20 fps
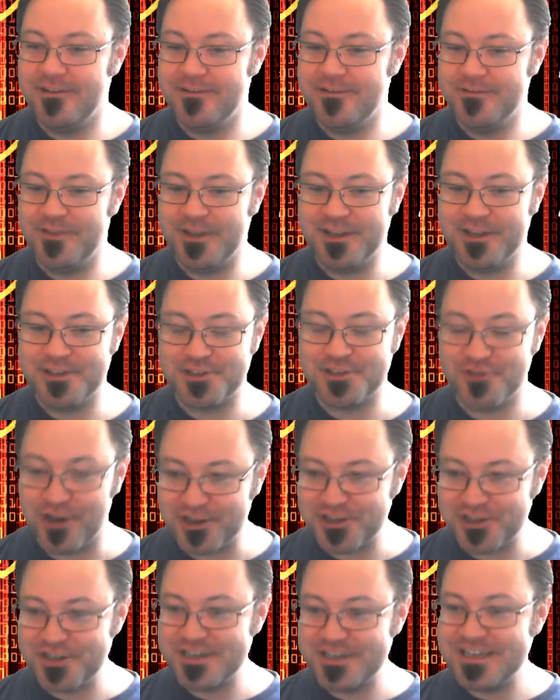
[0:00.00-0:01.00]
the
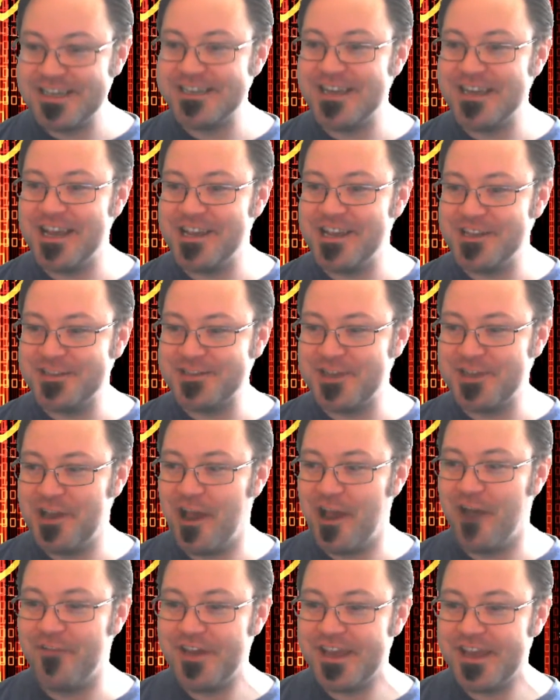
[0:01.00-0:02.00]
construction details
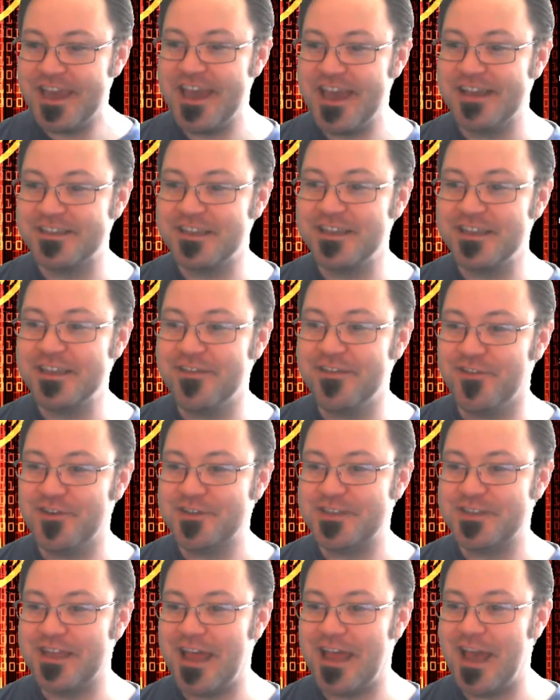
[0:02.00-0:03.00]
of a cantilever
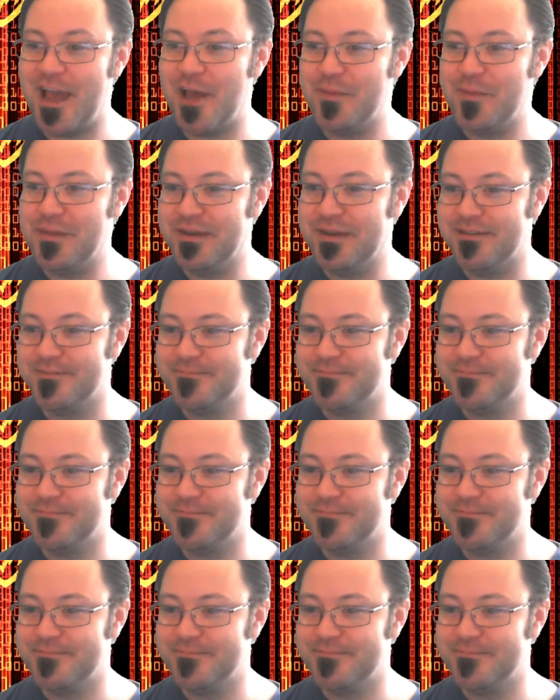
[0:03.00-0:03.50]
slab